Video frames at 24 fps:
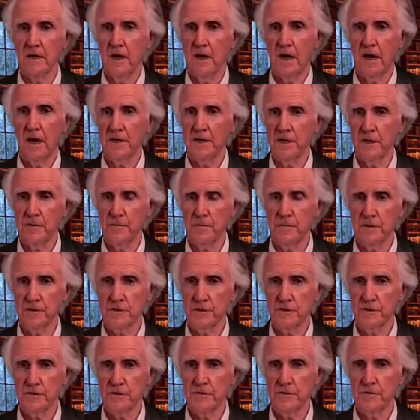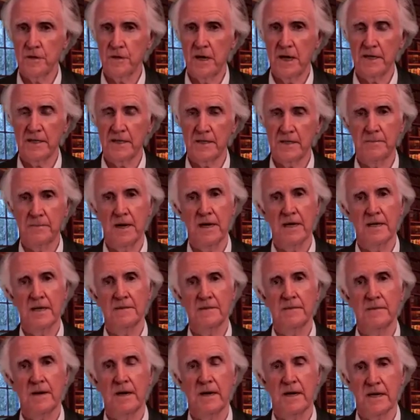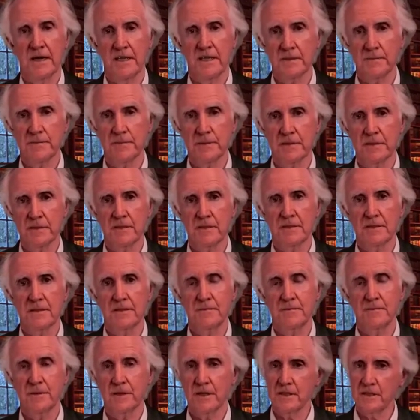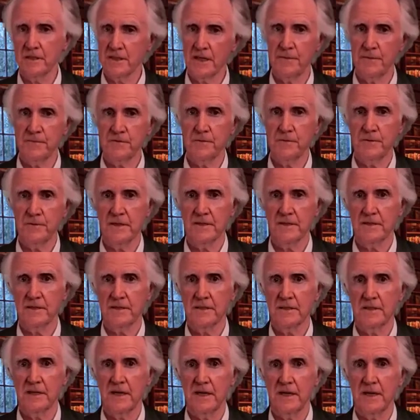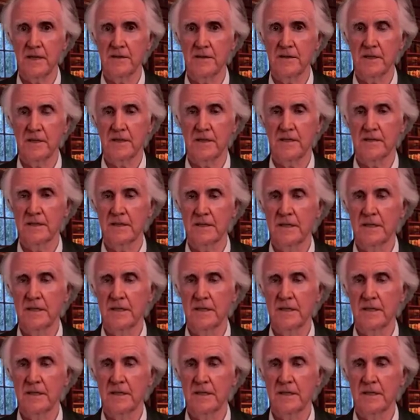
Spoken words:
"I don't want you to undermine my husband because he comes from another area."